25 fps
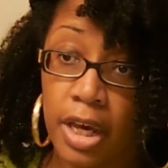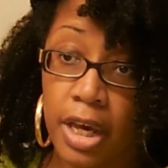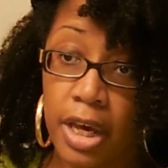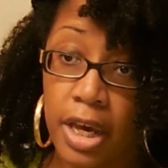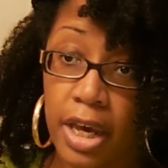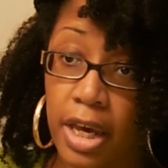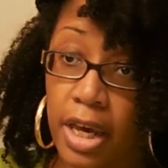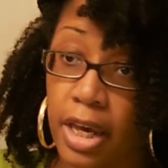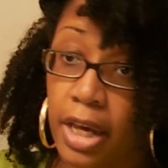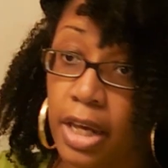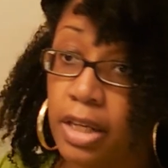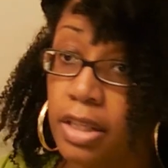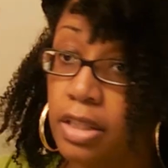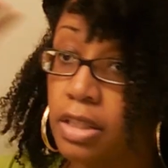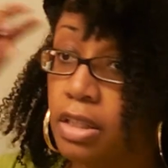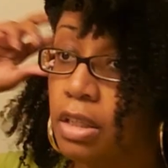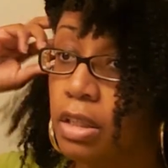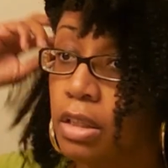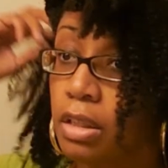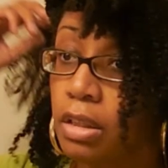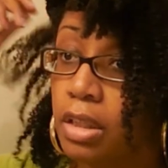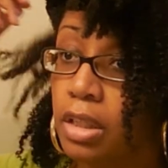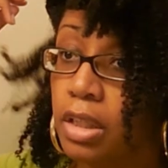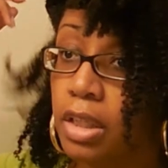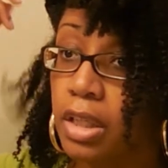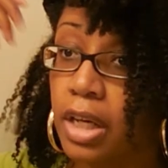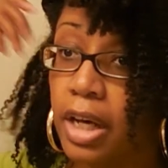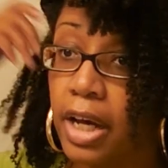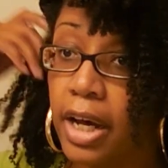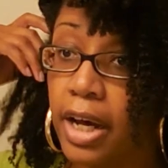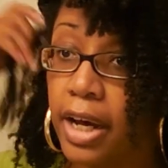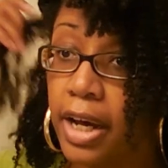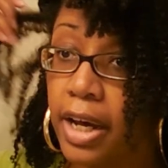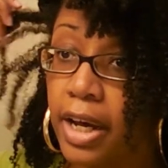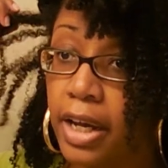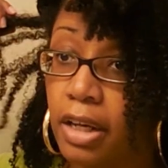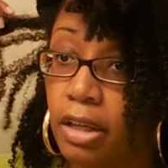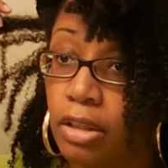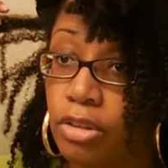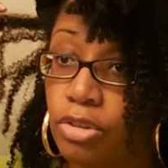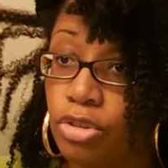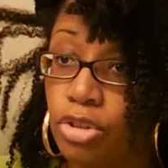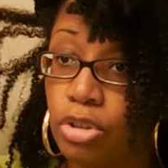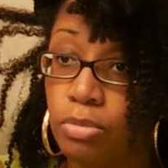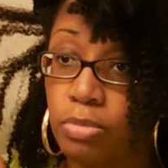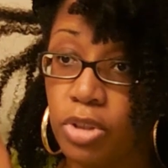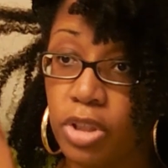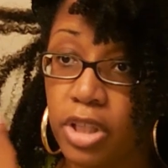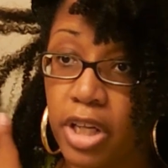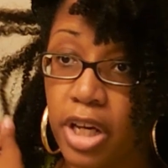And I
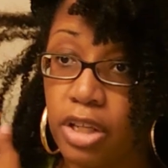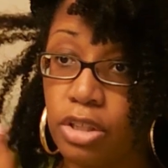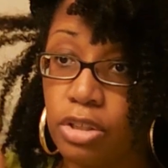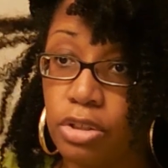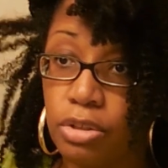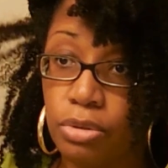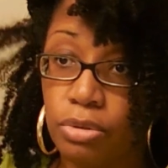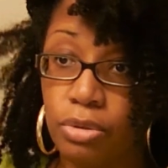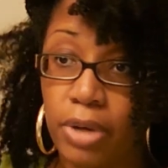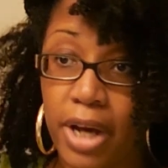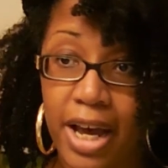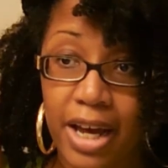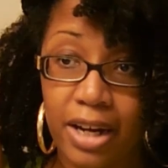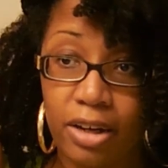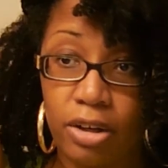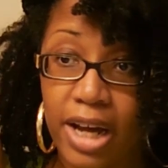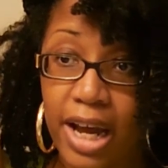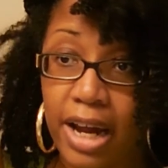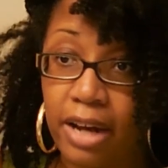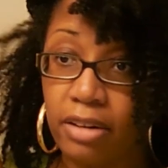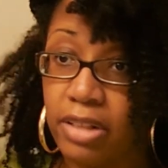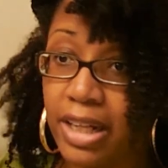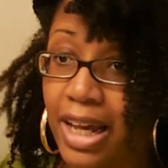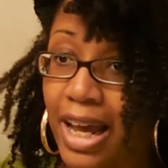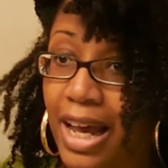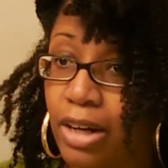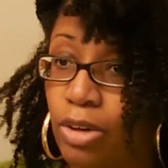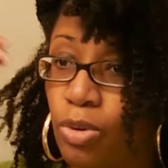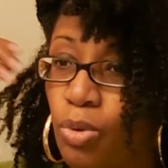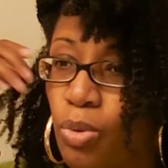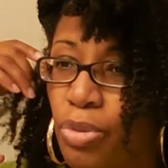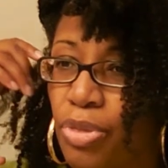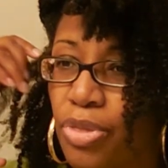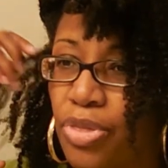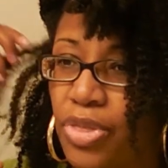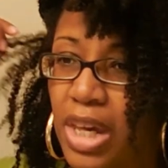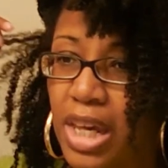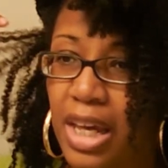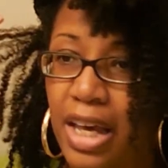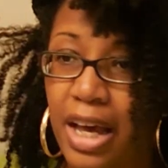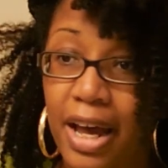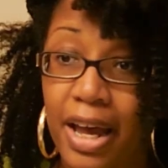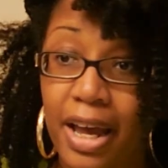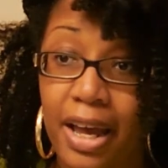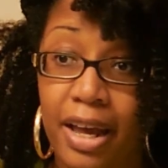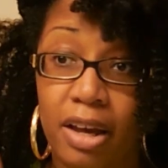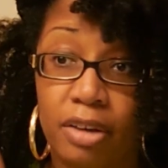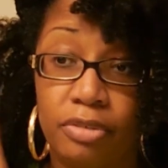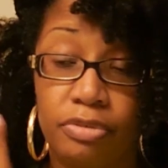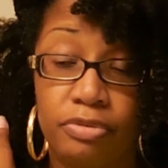attribute that to, I don't, I, I don't think I
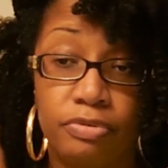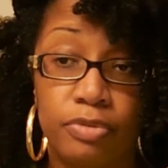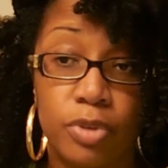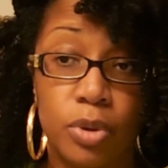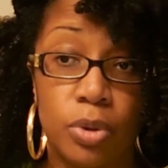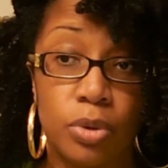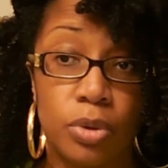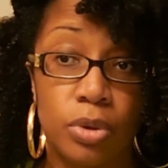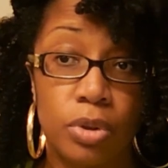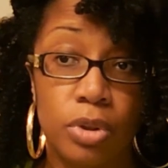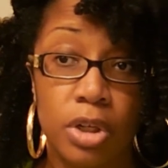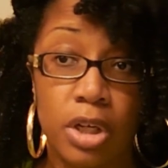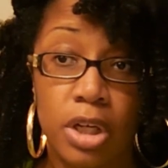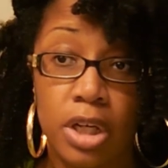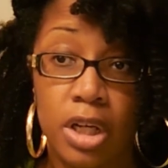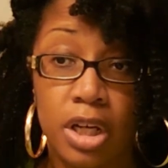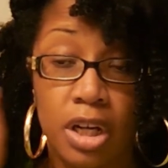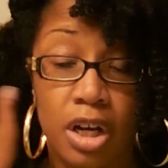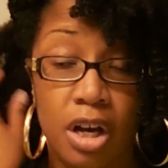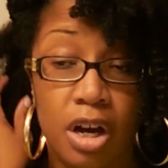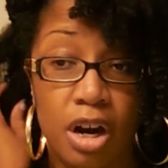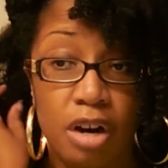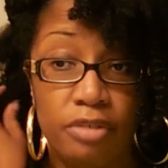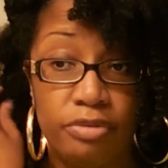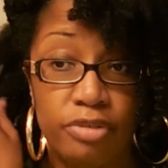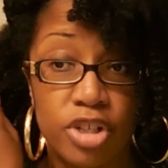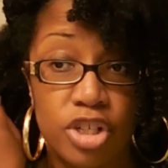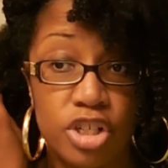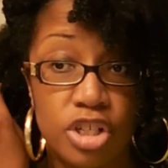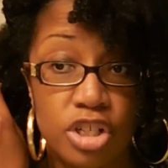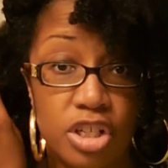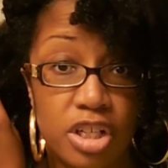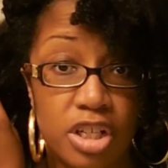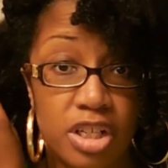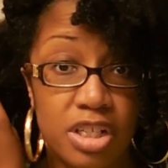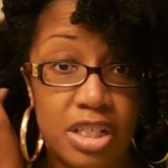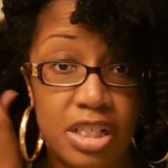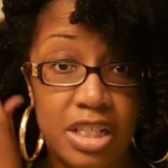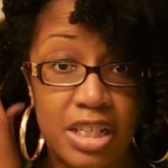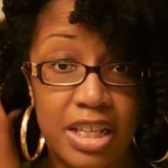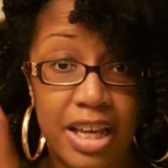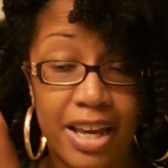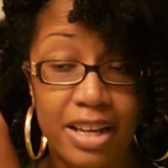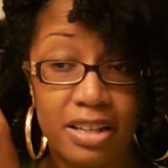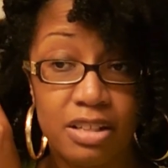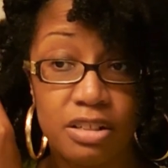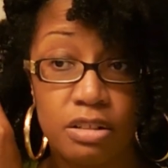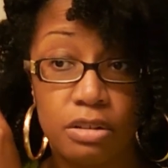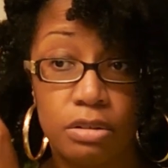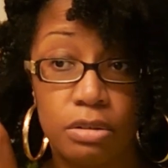have full coverage just
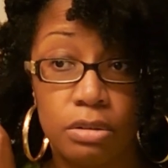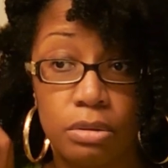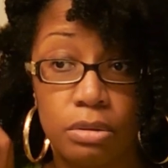yet.